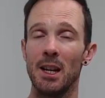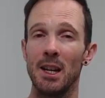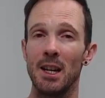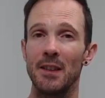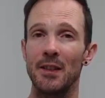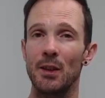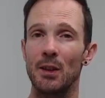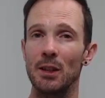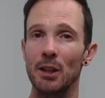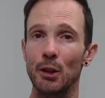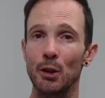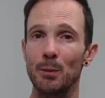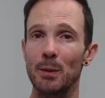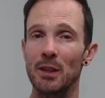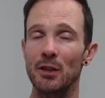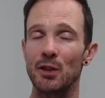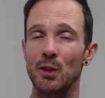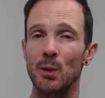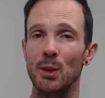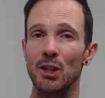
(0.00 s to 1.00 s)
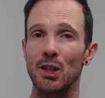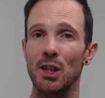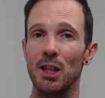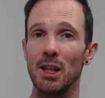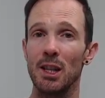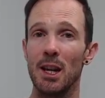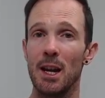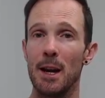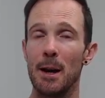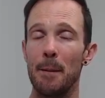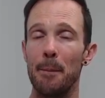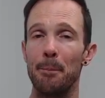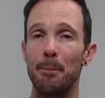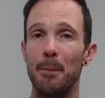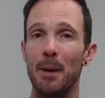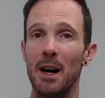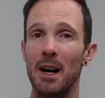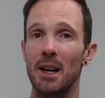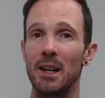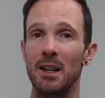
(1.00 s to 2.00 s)
They're a little bit squishy,
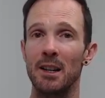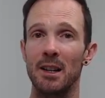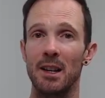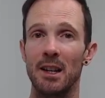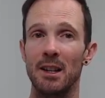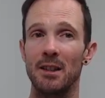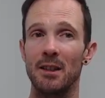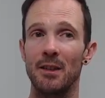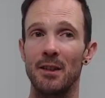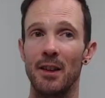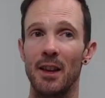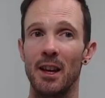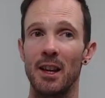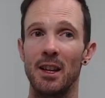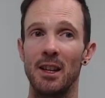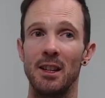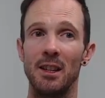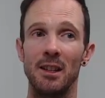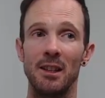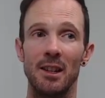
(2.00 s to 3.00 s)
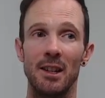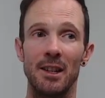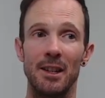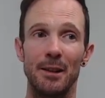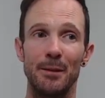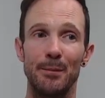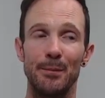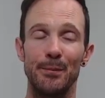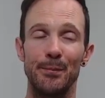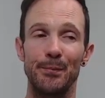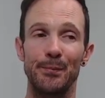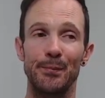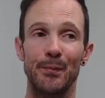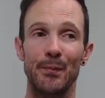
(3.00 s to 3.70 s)
but they and